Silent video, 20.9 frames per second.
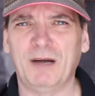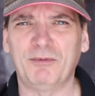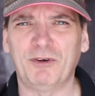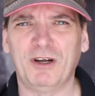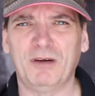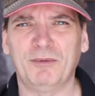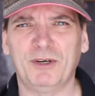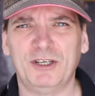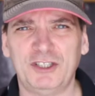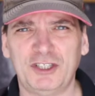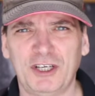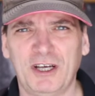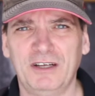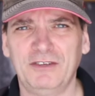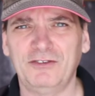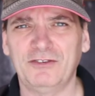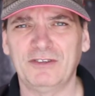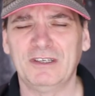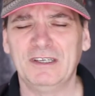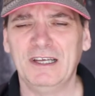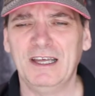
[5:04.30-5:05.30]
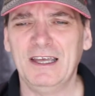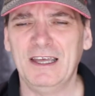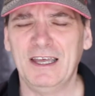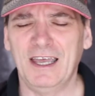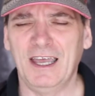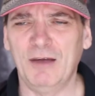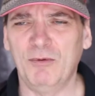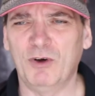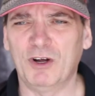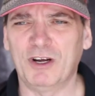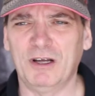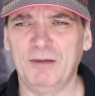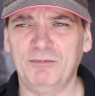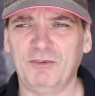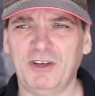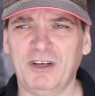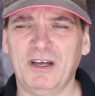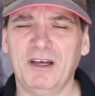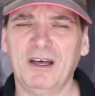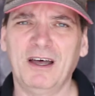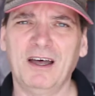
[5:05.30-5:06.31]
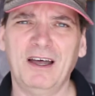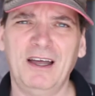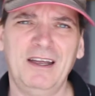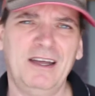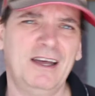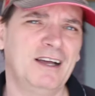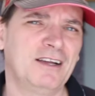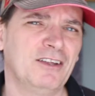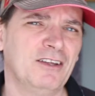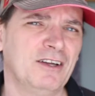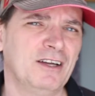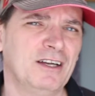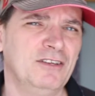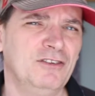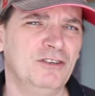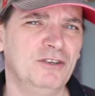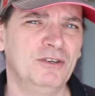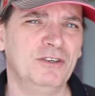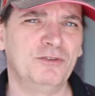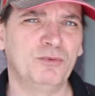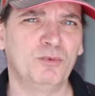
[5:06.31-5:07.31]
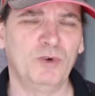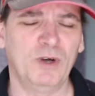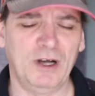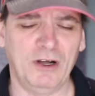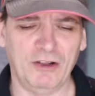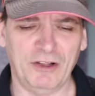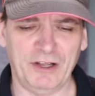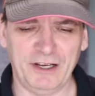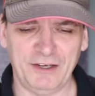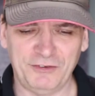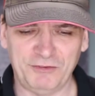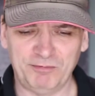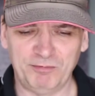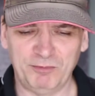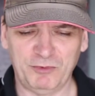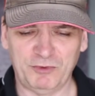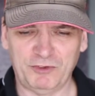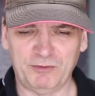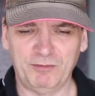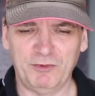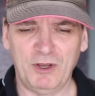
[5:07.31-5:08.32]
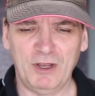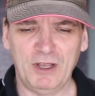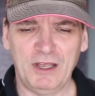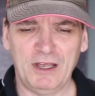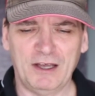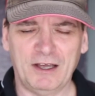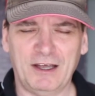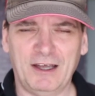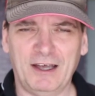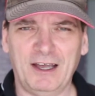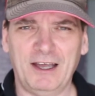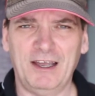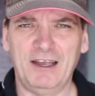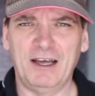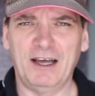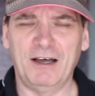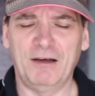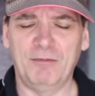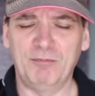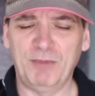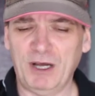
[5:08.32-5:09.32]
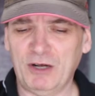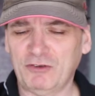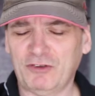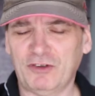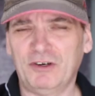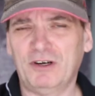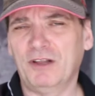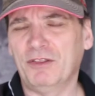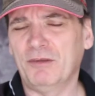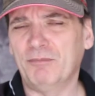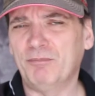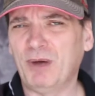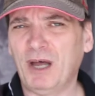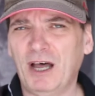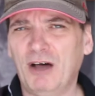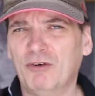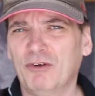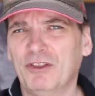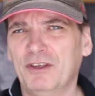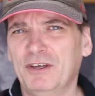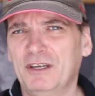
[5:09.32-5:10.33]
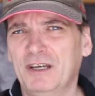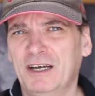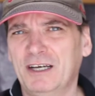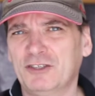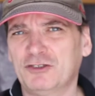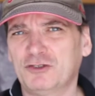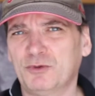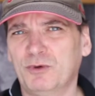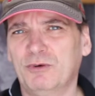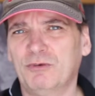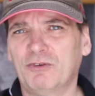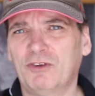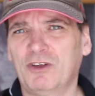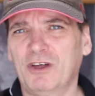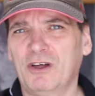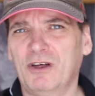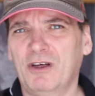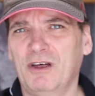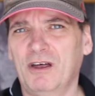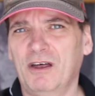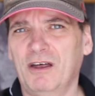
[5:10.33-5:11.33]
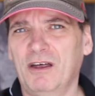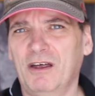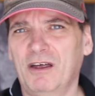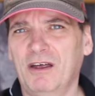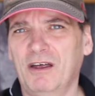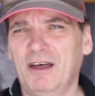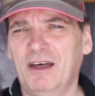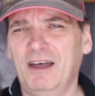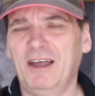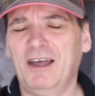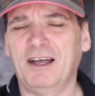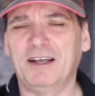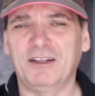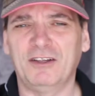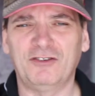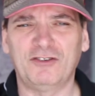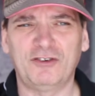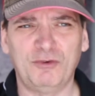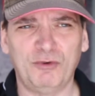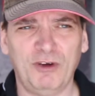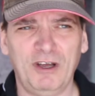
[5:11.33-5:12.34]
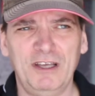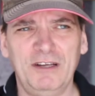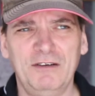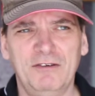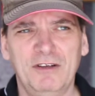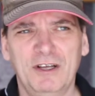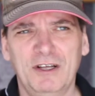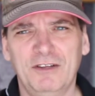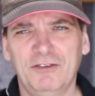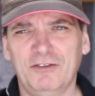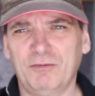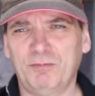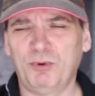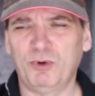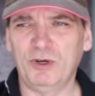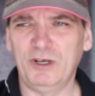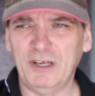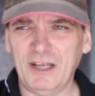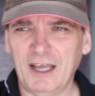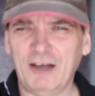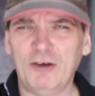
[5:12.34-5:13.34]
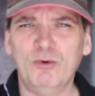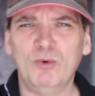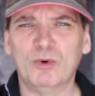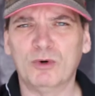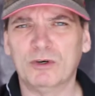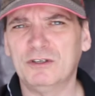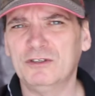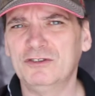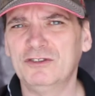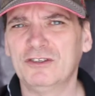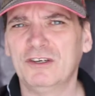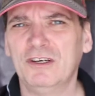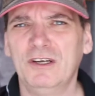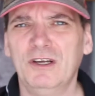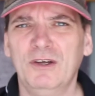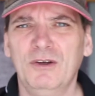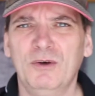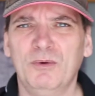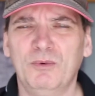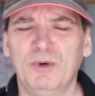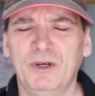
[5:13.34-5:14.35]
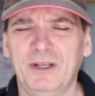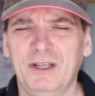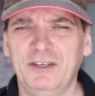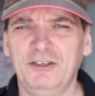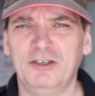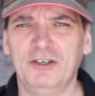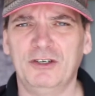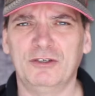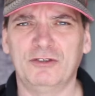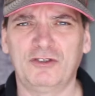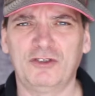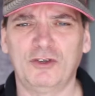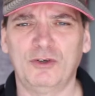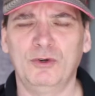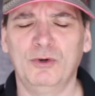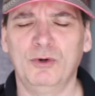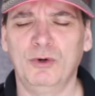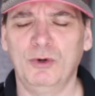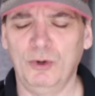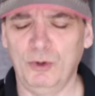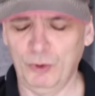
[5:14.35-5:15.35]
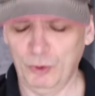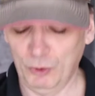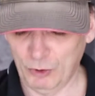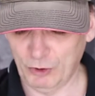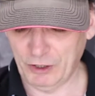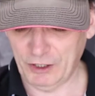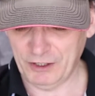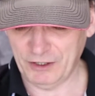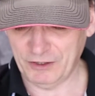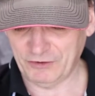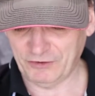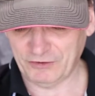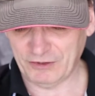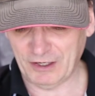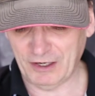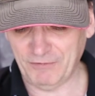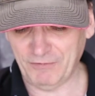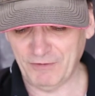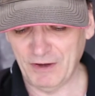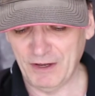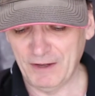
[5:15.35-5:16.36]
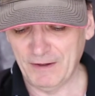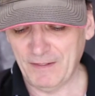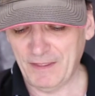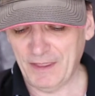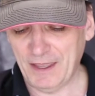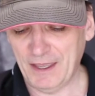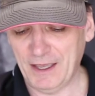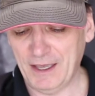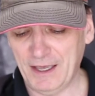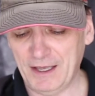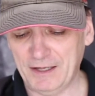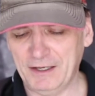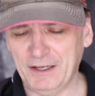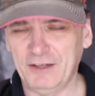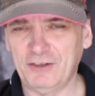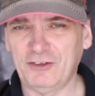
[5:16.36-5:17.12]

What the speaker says: it on my chest And when I'm kayaking, I do as well. I mount it on the bow of the actual kayak. It's great to point outwards when you're touring and stuff, and